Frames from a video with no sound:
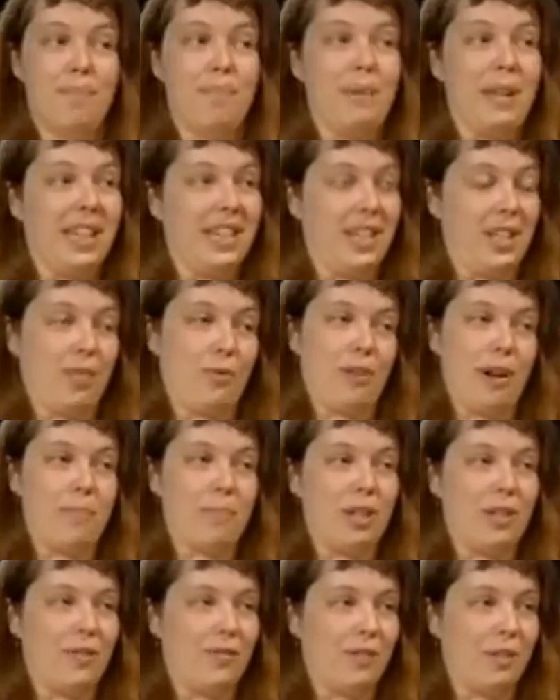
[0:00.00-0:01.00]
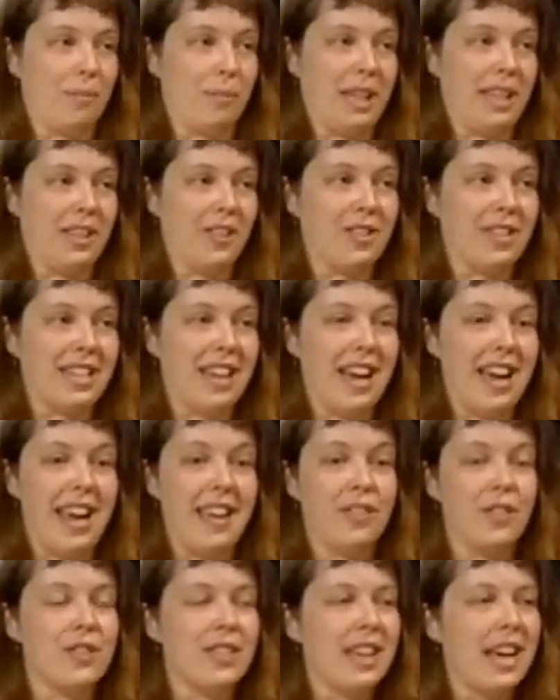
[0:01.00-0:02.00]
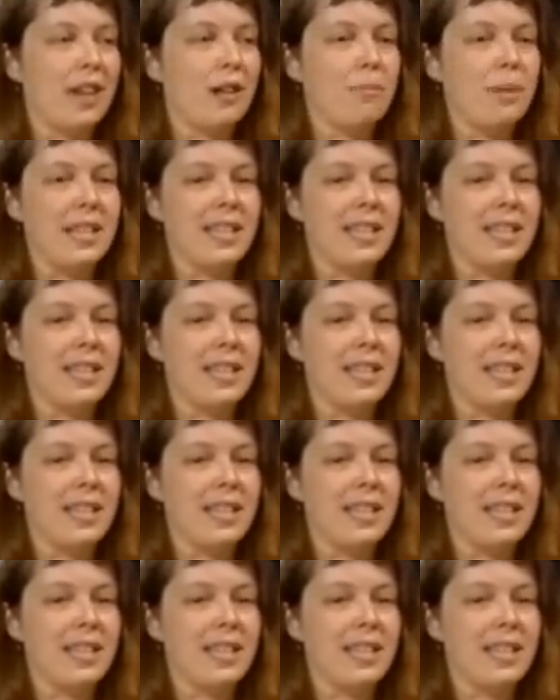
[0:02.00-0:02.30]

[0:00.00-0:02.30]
a big disruption for me. There's got to